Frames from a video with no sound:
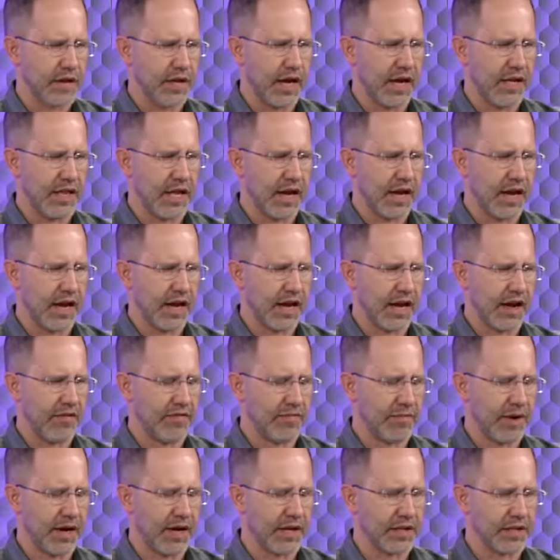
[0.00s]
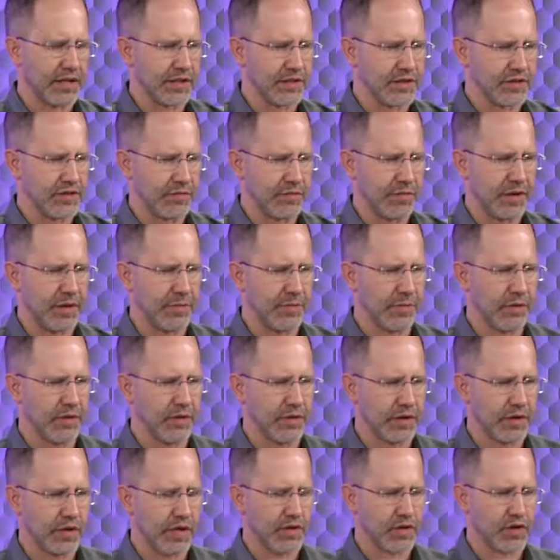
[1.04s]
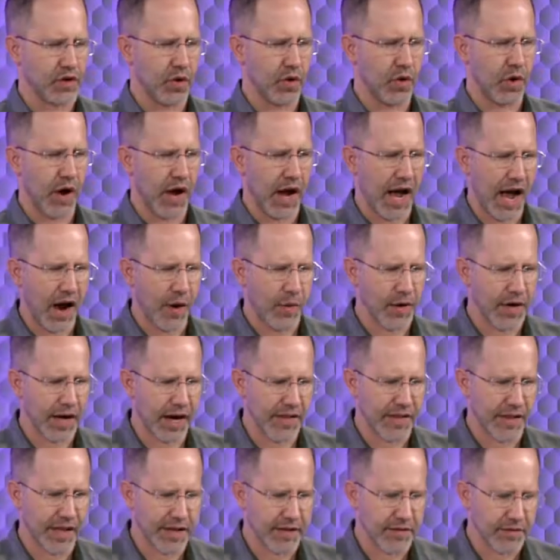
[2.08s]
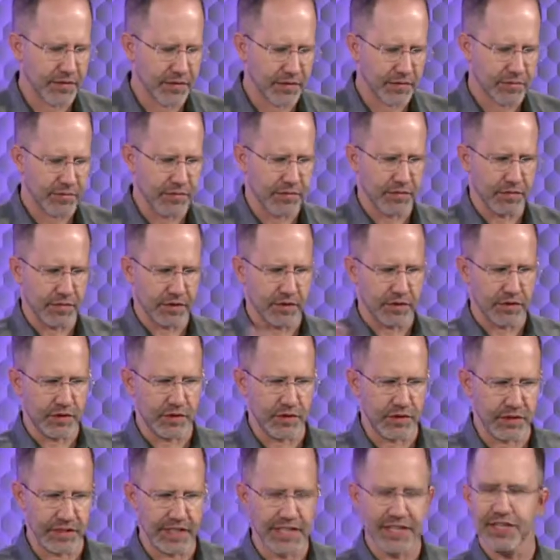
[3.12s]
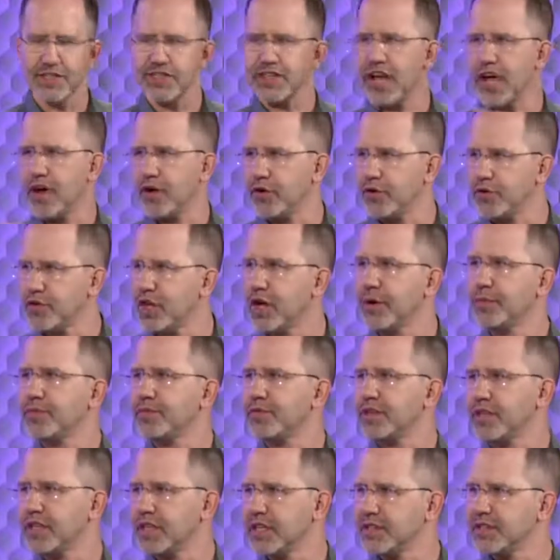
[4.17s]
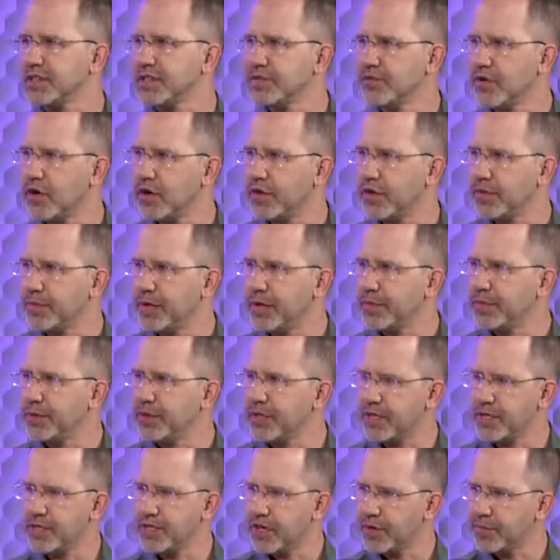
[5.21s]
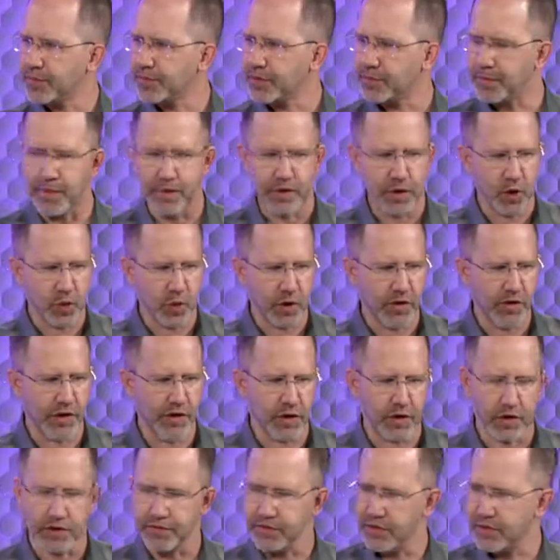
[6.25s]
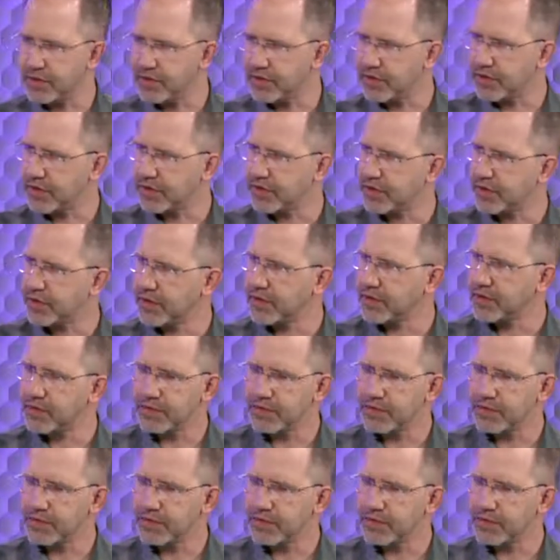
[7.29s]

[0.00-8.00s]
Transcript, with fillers: And then I have my list of people. So how would I then list out or dump the list of all the people and dump and maybe query all of this. All their pets.